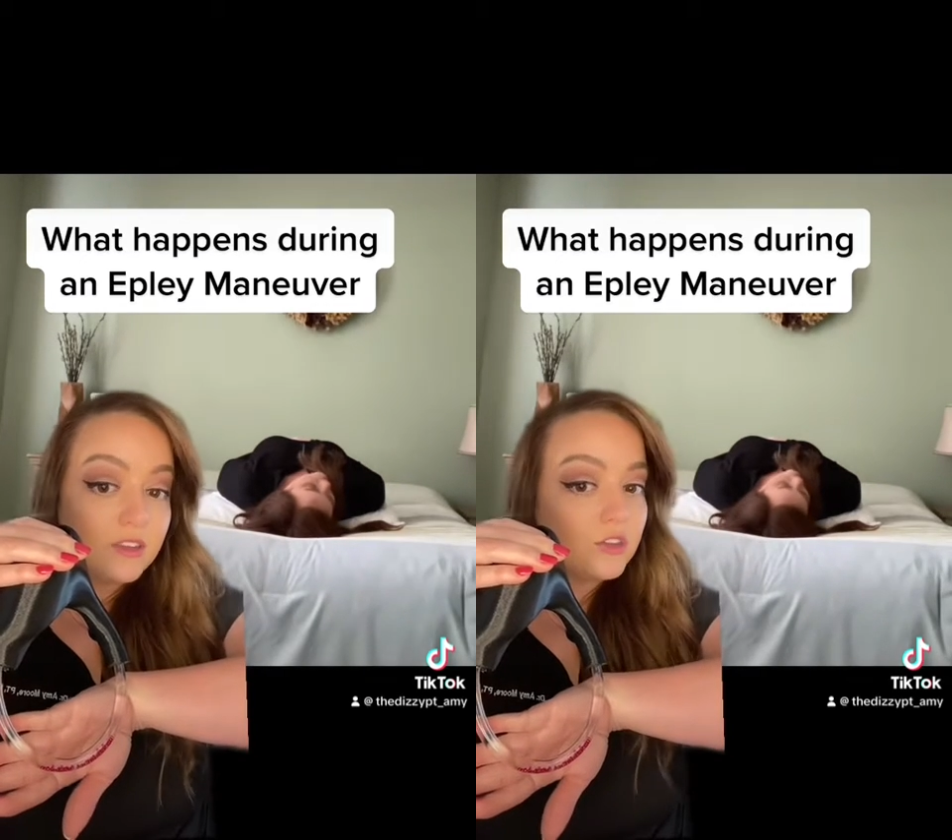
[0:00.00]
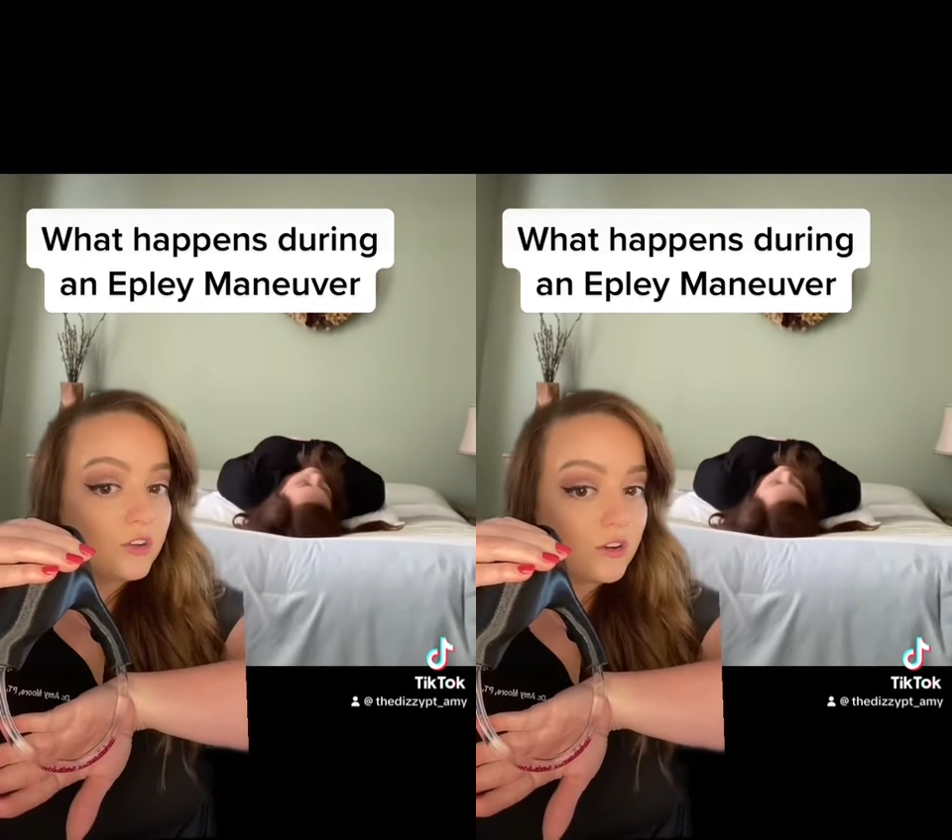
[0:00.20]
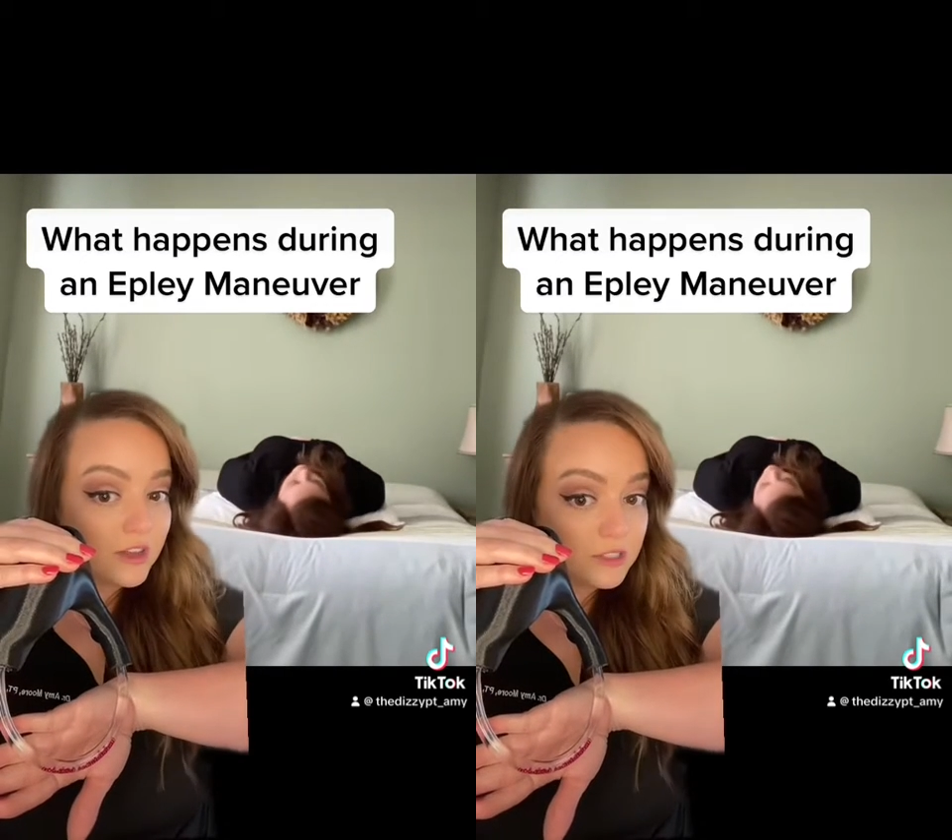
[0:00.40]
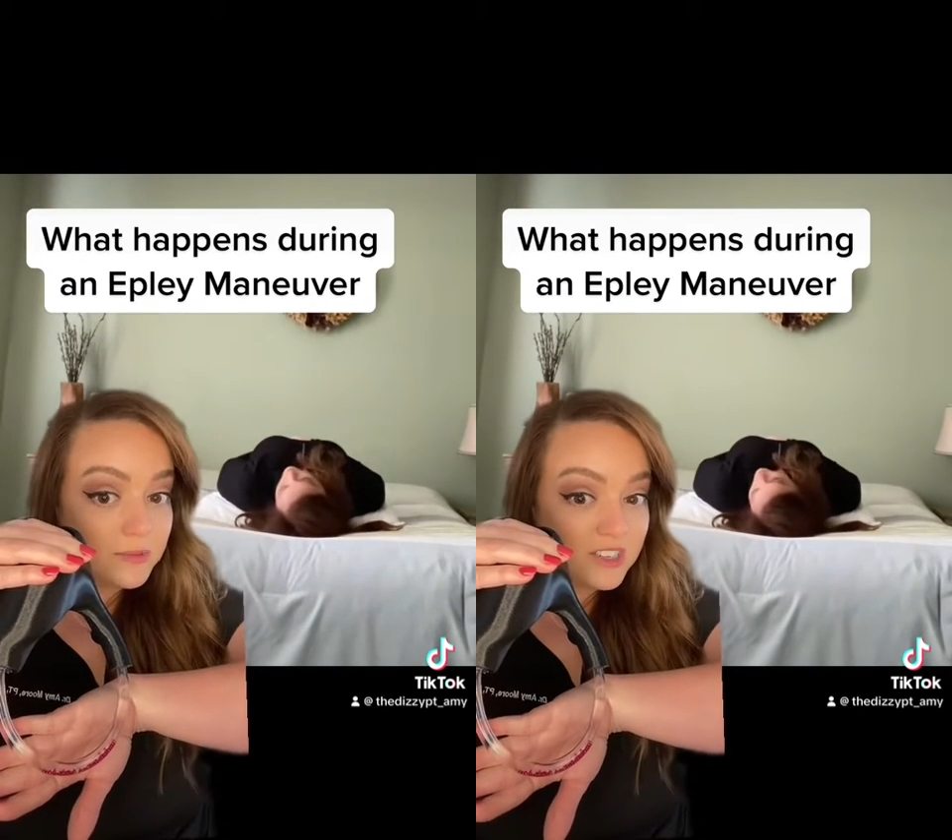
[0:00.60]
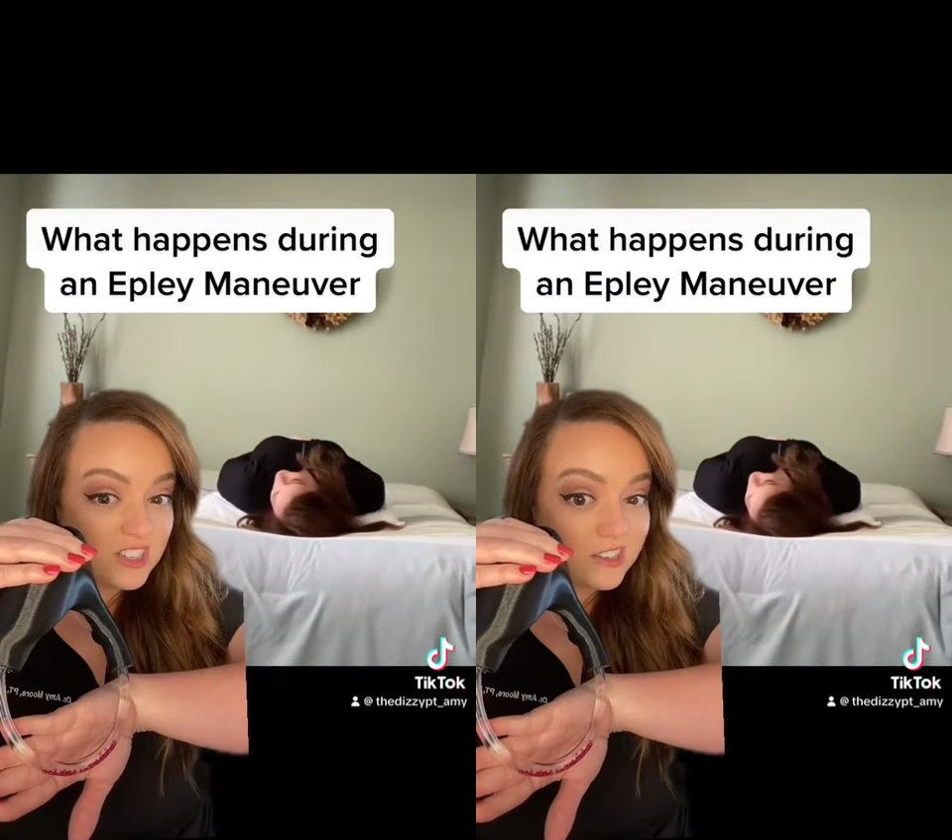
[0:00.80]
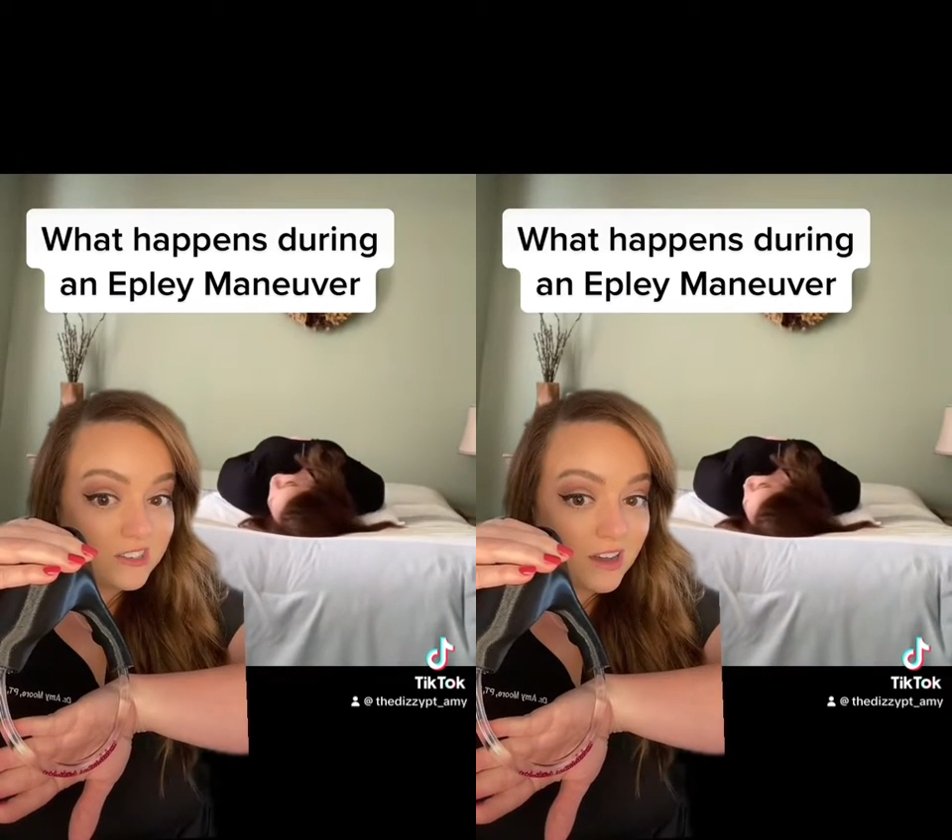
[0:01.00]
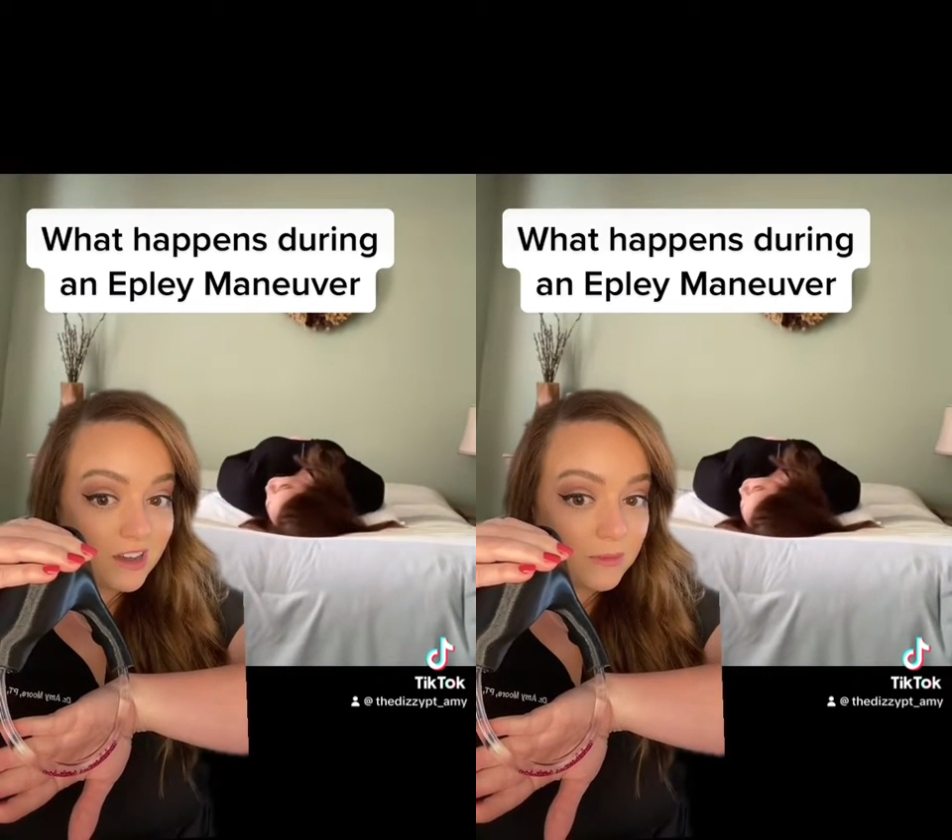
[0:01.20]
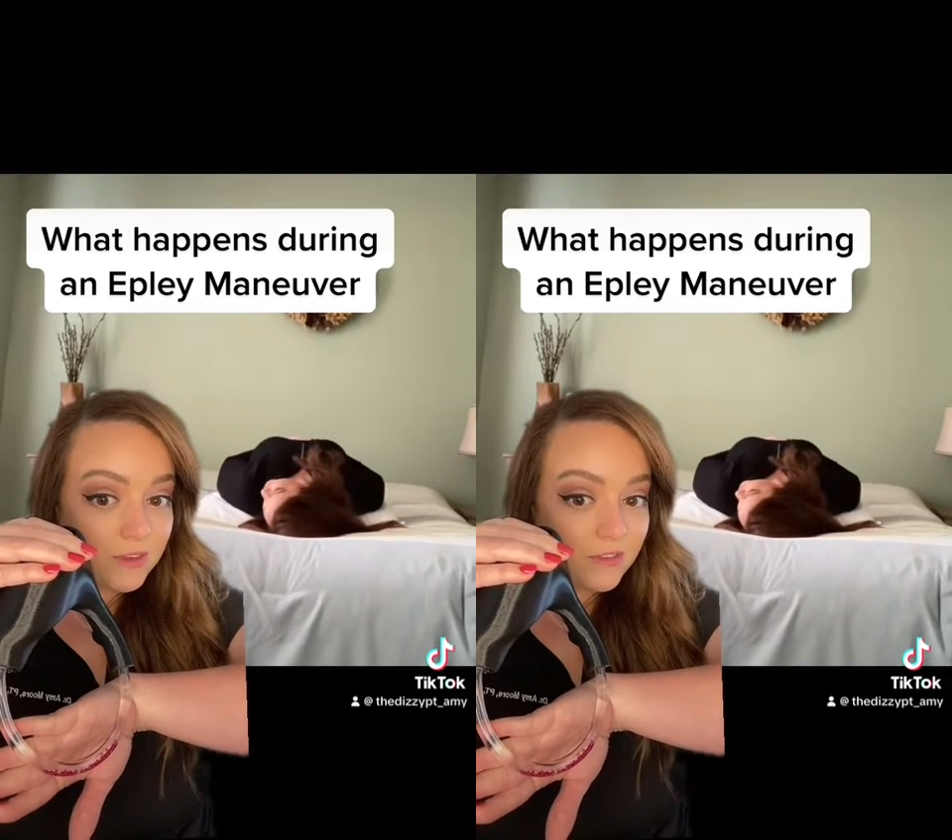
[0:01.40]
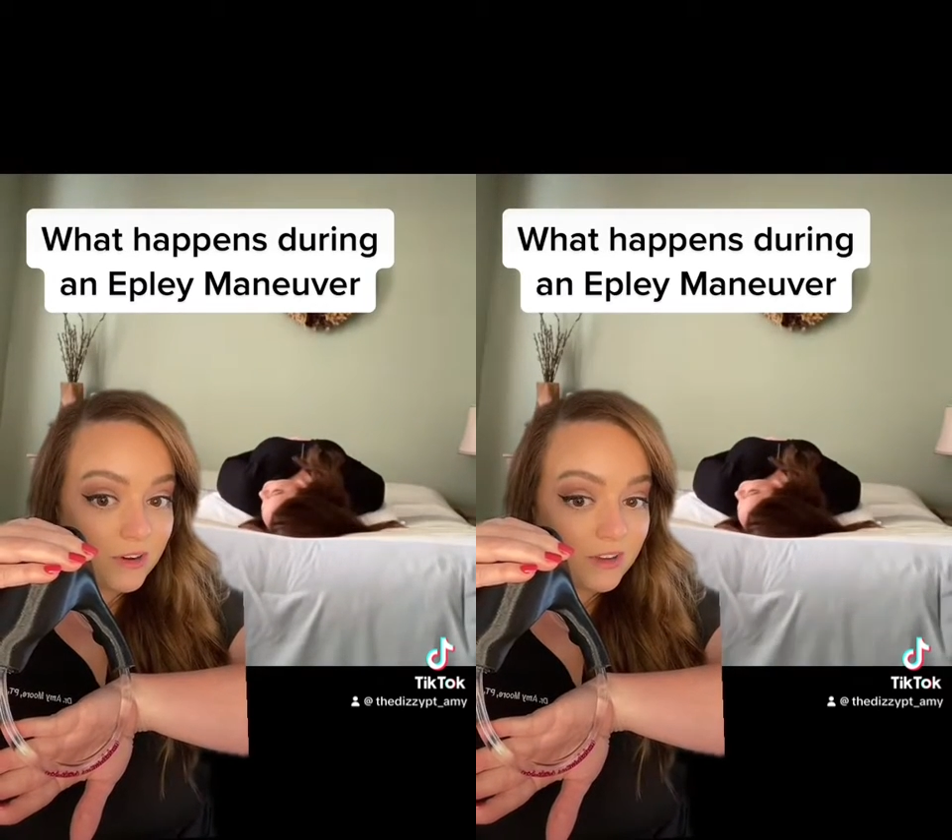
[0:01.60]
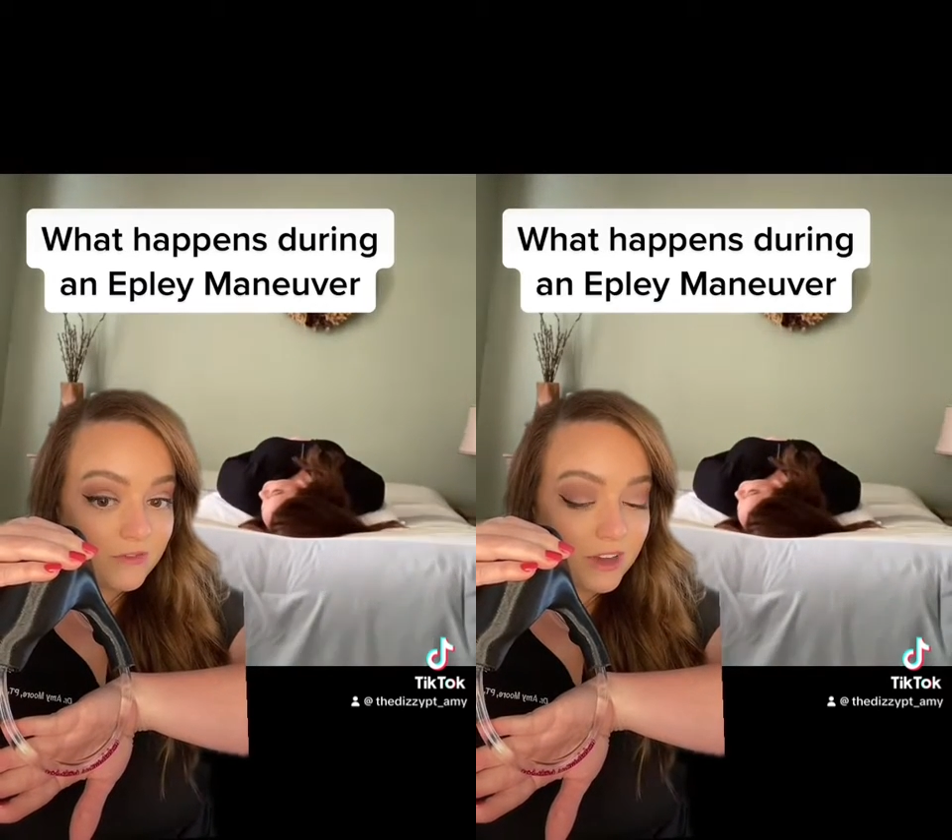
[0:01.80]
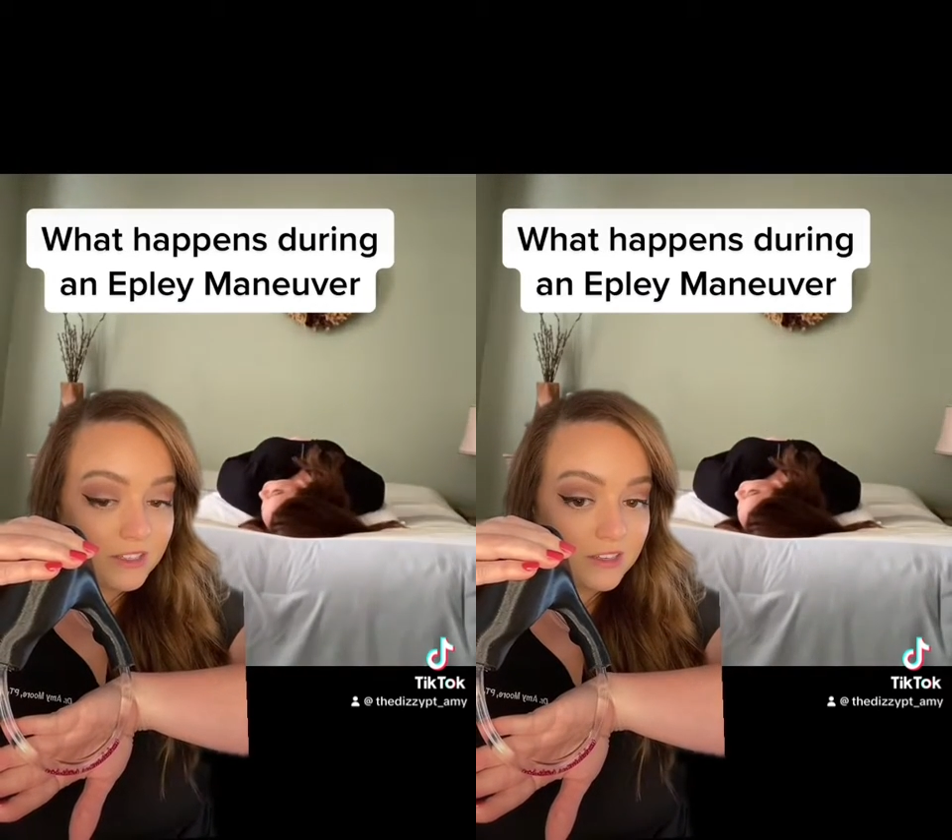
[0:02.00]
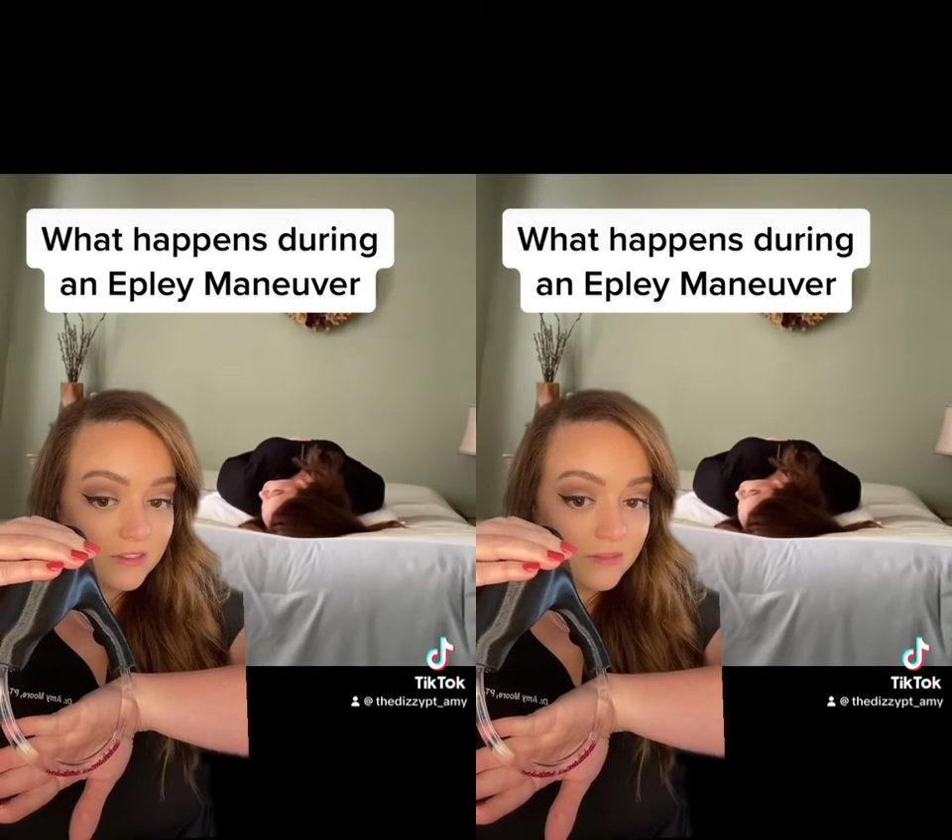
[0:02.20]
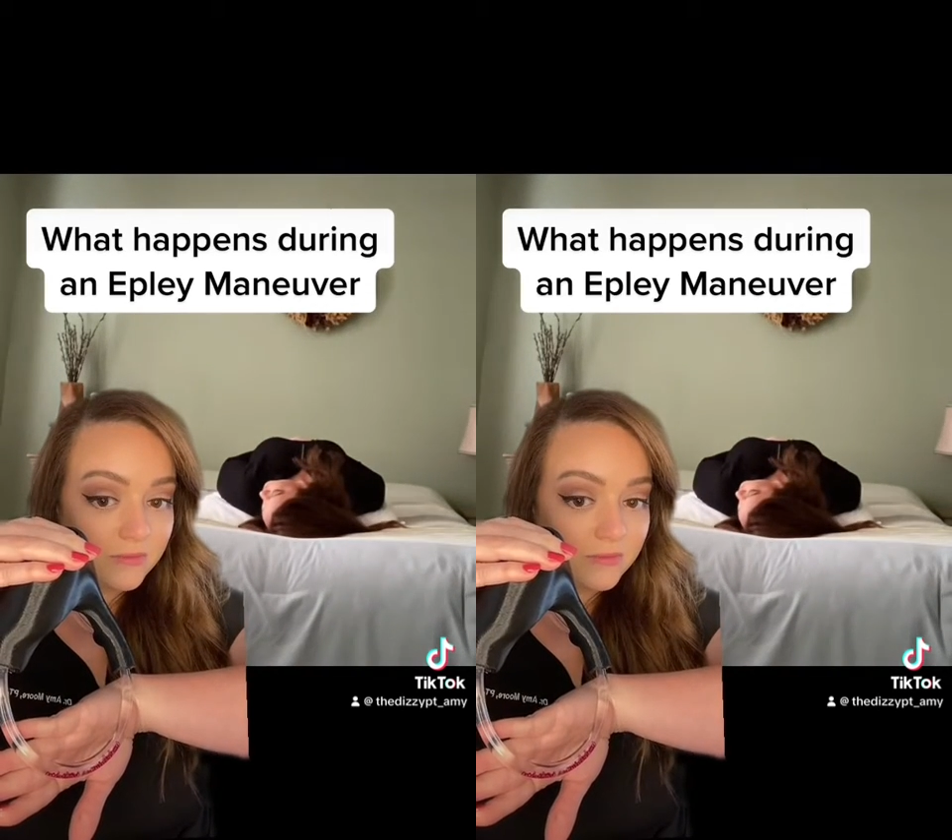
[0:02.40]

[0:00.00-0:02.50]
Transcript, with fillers: your next position is not going to be very effective.